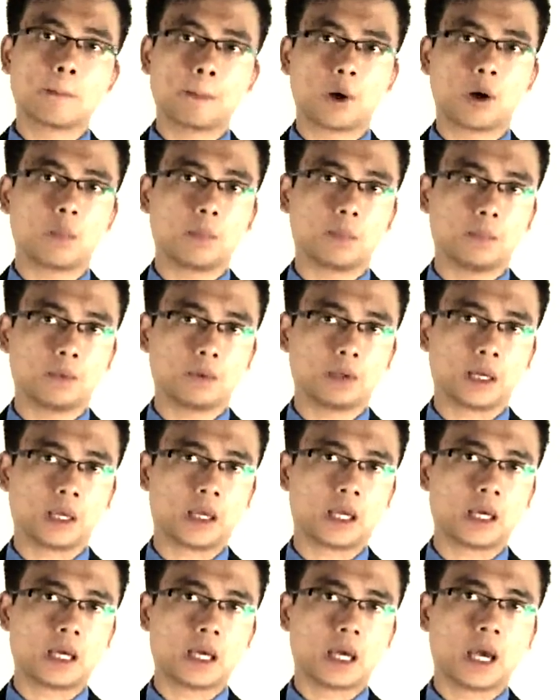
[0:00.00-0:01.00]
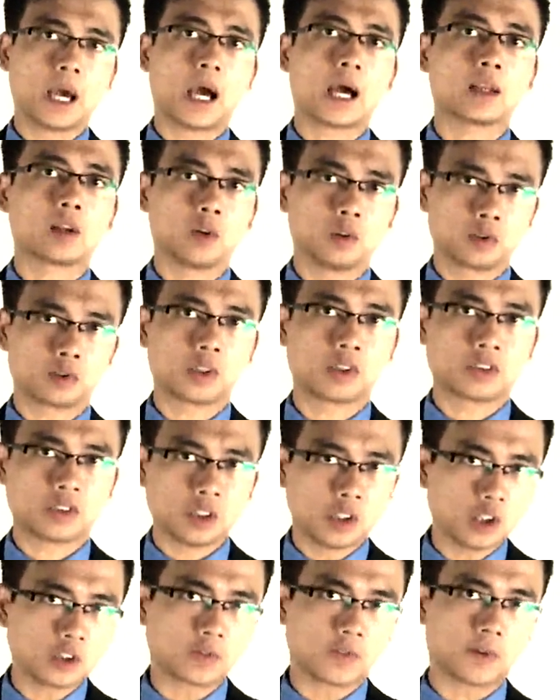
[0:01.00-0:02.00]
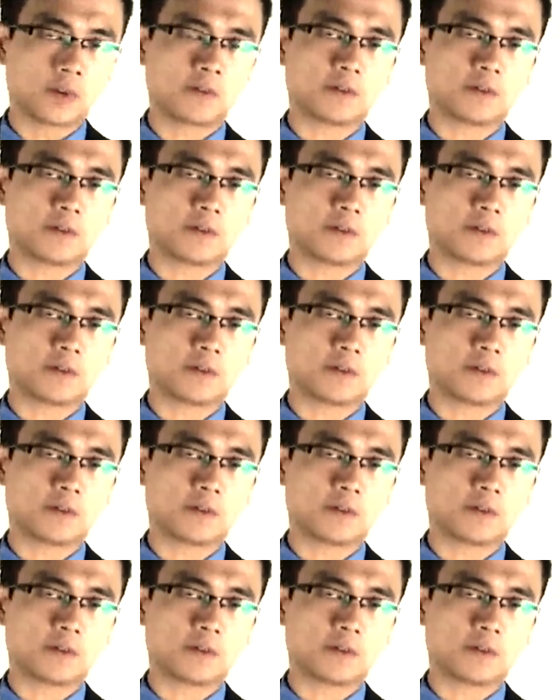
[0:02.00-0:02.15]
properly, and also useful